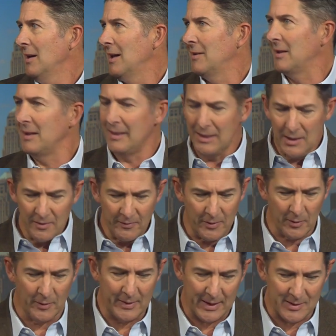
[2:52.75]
And they need to
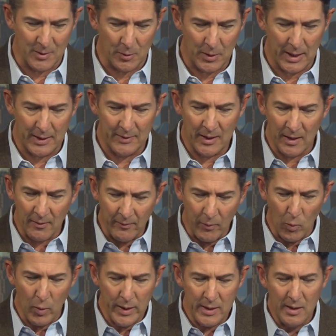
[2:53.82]
feel that that's okay. And then
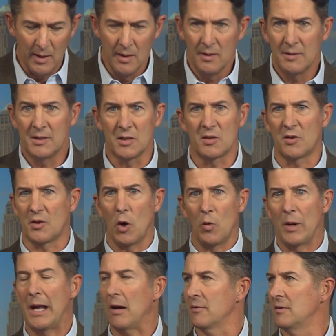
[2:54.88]
avoid just
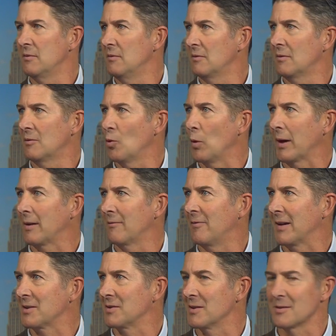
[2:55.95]
throwing out quick
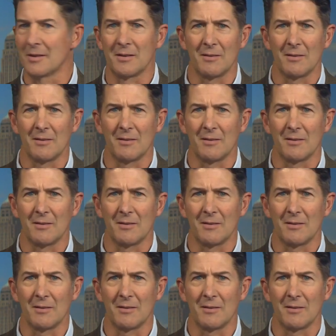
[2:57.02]
fixes.